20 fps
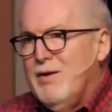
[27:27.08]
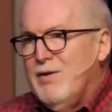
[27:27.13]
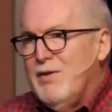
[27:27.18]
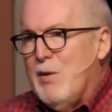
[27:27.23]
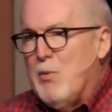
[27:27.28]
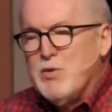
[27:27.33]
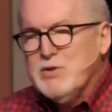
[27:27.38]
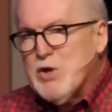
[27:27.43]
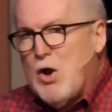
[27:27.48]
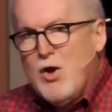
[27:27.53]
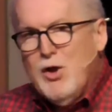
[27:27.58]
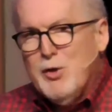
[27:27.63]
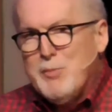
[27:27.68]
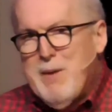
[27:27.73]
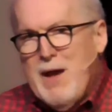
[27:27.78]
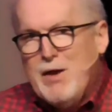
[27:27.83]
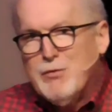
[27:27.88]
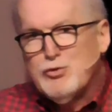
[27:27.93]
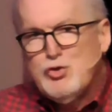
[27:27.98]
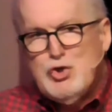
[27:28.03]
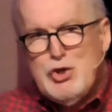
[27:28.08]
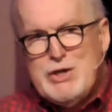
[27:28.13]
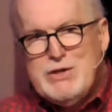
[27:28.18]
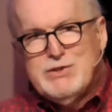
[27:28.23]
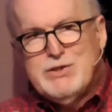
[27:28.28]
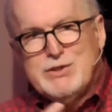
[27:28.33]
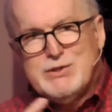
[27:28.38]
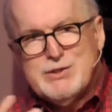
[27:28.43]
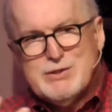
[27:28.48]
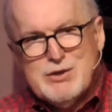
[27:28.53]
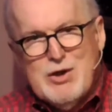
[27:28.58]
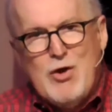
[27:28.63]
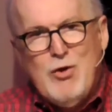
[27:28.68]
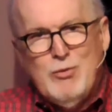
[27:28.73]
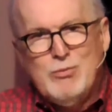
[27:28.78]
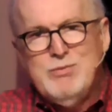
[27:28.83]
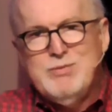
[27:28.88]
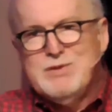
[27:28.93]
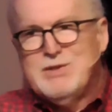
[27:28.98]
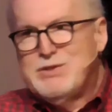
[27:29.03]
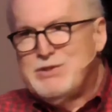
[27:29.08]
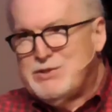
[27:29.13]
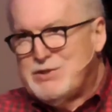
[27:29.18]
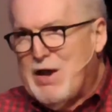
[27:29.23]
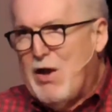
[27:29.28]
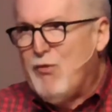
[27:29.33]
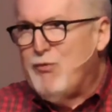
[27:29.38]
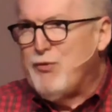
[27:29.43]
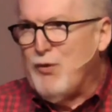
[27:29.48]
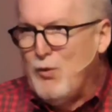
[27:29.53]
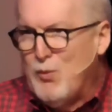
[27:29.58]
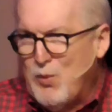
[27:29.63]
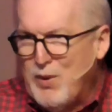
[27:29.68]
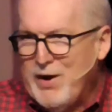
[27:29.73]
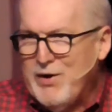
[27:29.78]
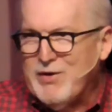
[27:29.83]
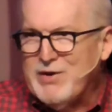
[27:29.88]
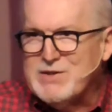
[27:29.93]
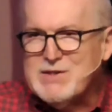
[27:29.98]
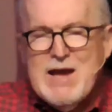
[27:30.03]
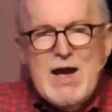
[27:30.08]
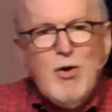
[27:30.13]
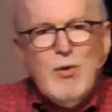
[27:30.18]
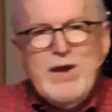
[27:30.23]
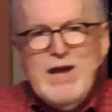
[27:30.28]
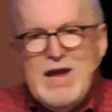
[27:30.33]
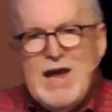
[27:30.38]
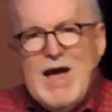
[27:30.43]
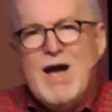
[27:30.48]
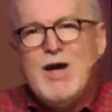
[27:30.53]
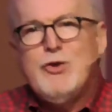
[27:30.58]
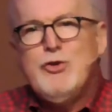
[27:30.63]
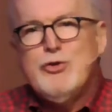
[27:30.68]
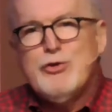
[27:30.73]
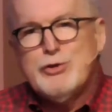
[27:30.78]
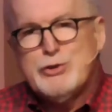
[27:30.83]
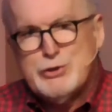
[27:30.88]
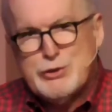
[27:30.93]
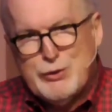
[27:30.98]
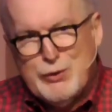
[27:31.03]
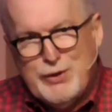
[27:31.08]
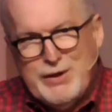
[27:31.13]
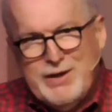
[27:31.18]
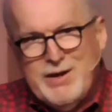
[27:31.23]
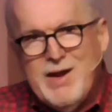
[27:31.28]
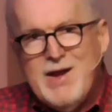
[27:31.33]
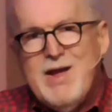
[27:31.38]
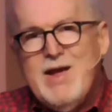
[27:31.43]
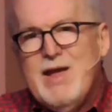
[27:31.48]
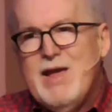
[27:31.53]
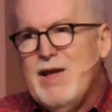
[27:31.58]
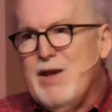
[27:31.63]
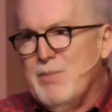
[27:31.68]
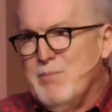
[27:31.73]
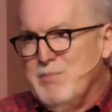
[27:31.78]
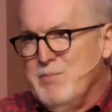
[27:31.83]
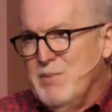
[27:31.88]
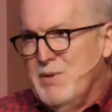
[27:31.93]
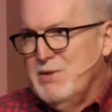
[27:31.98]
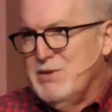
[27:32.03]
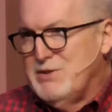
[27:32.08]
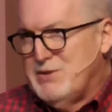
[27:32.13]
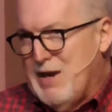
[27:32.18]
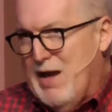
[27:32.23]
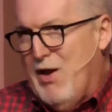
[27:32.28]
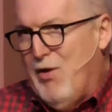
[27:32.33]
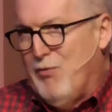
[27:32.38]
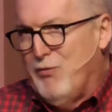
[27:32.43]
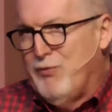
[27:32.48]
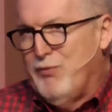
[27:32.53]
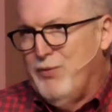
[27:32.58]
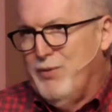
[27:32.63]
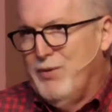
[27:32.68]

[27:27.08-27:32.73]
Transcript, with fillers: That was all about Jesus' own self-awareness, how he understood himself.